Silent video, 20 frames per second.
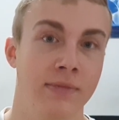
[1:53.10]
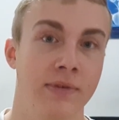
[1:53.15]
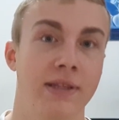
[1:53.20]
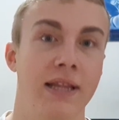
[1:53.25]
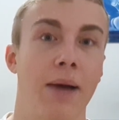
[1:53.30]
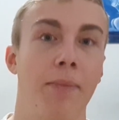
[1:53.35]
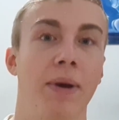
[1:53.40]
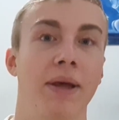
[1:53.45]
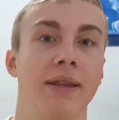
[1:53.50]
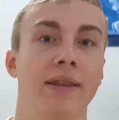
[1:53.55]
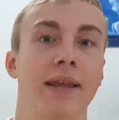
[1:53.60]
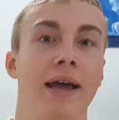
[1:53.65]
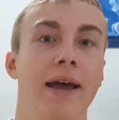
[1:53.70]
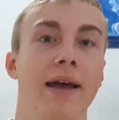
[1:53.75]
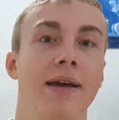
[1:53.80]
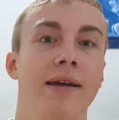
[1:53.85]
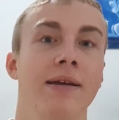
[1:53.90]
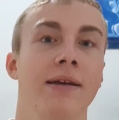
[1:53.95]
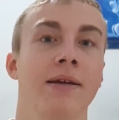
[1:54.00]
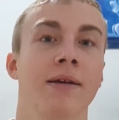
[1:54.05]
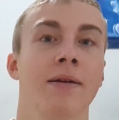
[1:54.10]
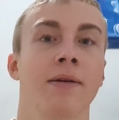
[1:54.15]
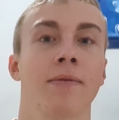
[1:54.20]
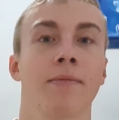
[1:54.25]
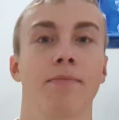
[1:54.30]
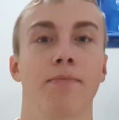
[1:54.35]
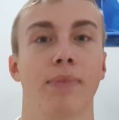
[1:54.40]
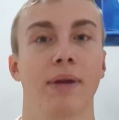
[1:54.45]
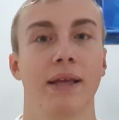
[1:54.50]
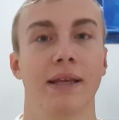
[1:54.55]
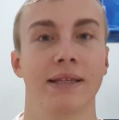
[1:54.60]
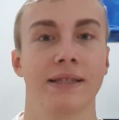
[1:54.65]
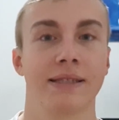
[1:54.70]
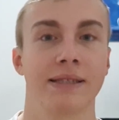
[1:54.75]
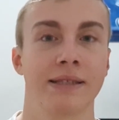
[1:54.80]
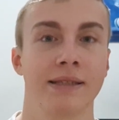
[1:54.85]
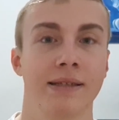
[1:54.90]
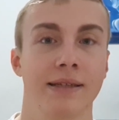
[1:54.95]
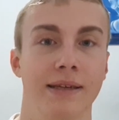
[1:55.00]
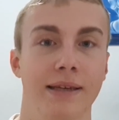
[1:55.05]
Tabete,
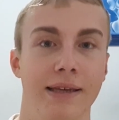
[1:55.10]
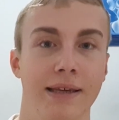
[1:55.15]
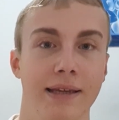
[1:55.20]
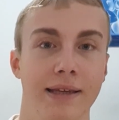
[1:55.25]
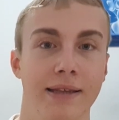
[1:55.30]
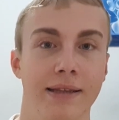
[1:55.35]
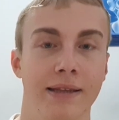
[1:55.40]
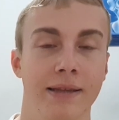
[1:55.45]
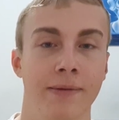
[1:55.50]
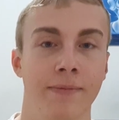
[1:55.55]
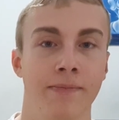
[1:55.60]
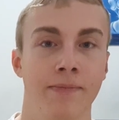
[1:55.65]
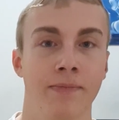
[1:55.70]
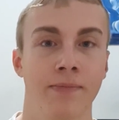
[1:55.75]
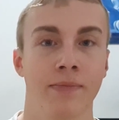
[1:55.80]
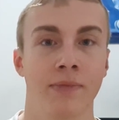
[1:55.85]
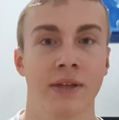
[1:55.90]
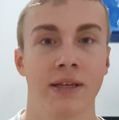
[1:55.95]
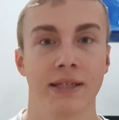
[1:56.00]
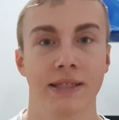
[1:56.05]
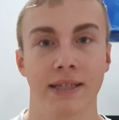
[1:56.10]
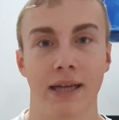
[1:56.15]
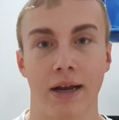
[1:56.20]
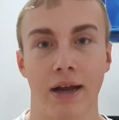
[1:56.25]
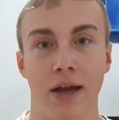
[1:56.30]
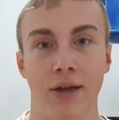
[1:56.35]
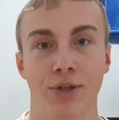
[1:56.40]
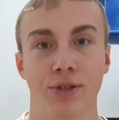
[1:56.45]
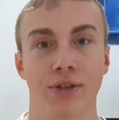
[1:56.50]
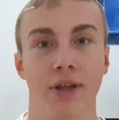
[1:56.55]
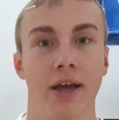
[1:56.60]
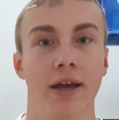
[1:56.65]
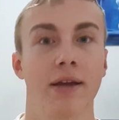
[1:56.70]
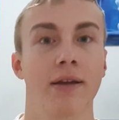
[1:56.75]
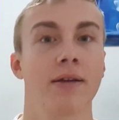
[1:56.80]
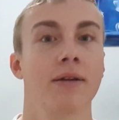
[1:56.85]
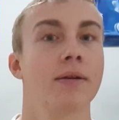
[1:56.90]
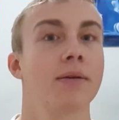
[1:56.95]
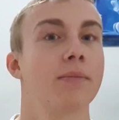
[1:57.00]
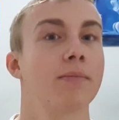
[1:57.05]
please eat. Sagashite,
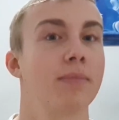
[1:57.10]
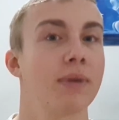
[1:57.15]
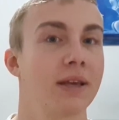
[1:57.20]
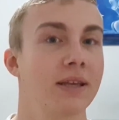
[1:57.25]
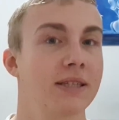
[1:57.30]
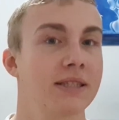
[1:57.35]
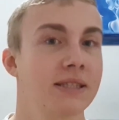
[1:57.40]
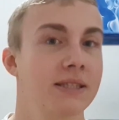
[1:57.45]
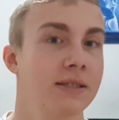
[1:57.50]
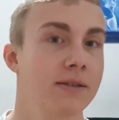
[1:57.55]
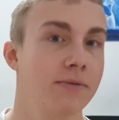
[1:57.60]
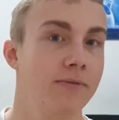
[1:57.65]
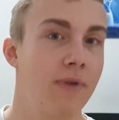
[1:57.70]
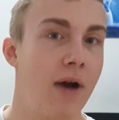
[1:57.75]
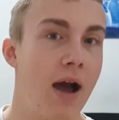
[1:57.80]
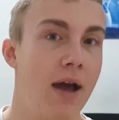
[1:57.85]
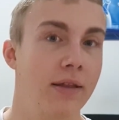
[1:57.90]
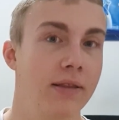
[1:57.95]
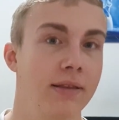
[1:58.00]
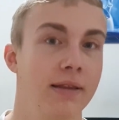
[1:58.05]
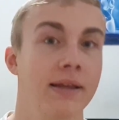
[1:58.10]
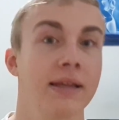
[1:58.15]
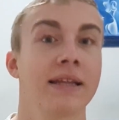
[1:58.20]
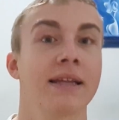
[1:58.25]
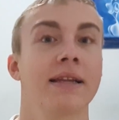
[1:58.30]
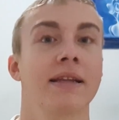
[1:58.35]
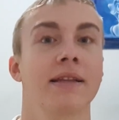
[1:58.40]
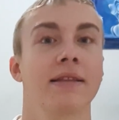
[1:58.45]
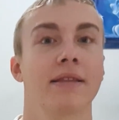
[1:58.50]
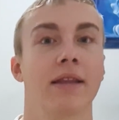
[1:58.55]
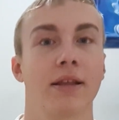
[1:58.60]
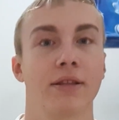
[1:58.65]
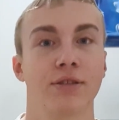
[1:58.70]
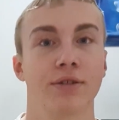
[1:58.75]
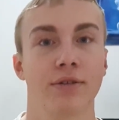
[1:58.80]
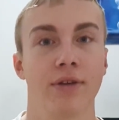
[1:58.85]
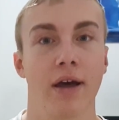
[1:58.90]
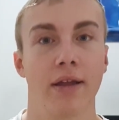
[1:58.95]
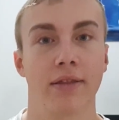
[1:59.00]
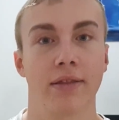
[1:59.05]
please find.
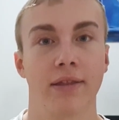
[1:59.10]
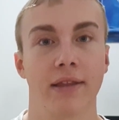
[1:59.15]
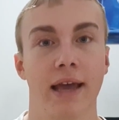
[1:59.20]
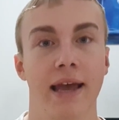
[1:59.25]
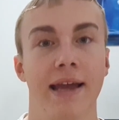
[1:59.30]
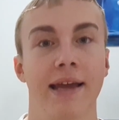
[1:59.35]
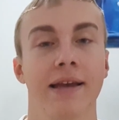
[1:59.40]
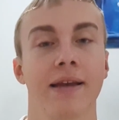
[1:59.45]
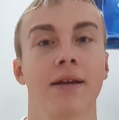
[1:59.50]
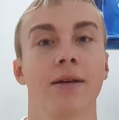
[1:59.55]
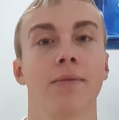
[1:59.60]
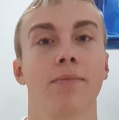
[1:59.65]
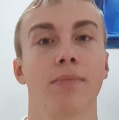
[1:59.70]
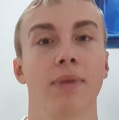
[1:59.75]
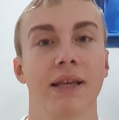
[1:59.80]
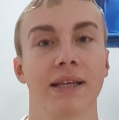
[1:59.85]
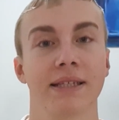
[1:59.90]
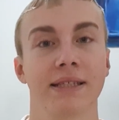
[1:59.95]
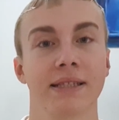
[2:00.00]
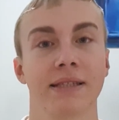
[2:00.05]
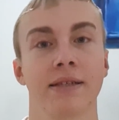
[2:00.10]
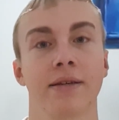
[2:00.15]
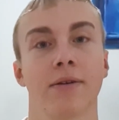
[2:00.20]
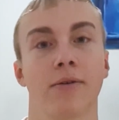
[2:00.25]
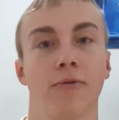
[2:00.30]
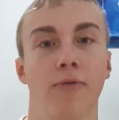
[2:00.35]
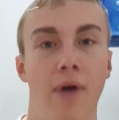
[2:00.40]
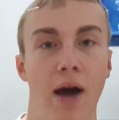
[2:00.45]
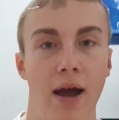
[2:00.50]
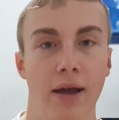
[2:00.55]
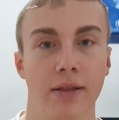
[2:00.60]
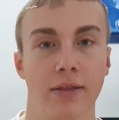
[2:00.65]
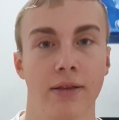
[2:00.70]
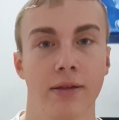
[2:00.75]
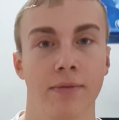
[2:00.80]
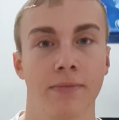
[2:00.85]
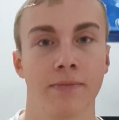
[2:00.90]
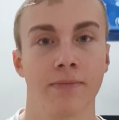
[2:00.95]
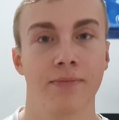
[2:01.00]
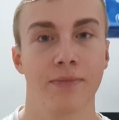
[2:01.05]
Tetsudatte, please find.
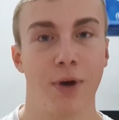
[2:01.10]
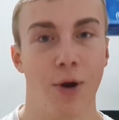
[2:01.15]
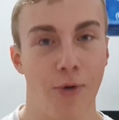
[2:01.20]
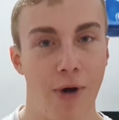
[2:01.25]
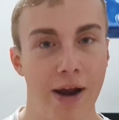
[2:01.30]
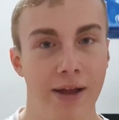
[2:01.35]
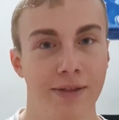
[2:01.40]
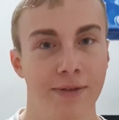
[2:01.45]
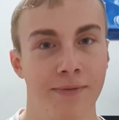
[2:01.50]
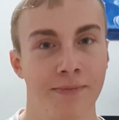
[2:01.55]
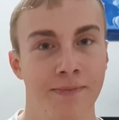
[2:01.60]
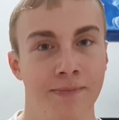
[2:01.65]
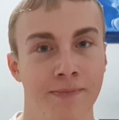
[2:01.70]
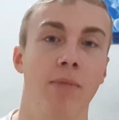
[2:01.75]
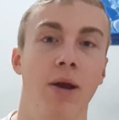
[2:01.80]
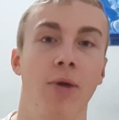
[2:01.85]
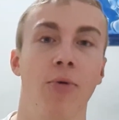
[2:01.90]
Alright? By